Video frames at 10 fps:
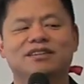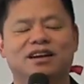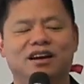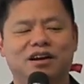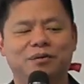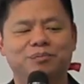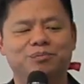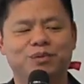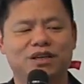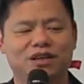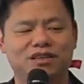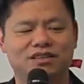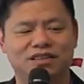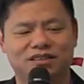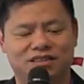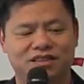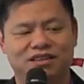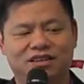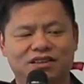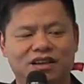Um, because it's
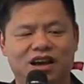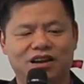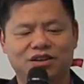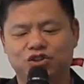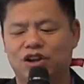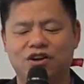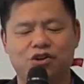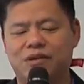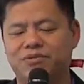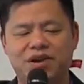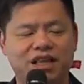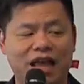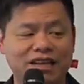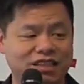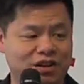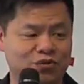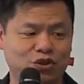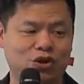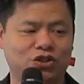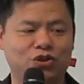because uh, you're not going to have a very elastic
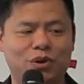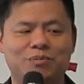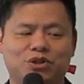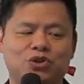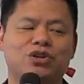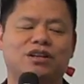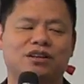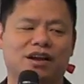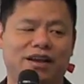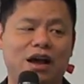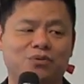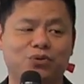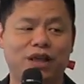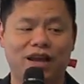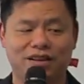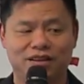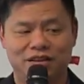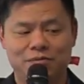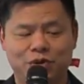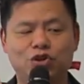infrastructure. You want to make sure you can account for that,
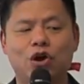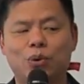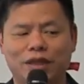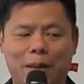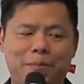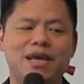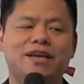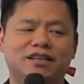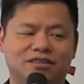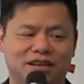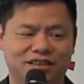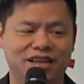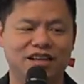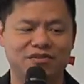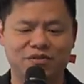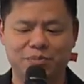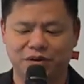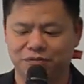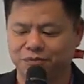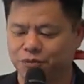but you know what that peak is at the end of every month
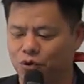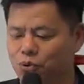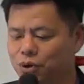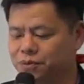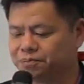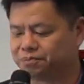or quarter.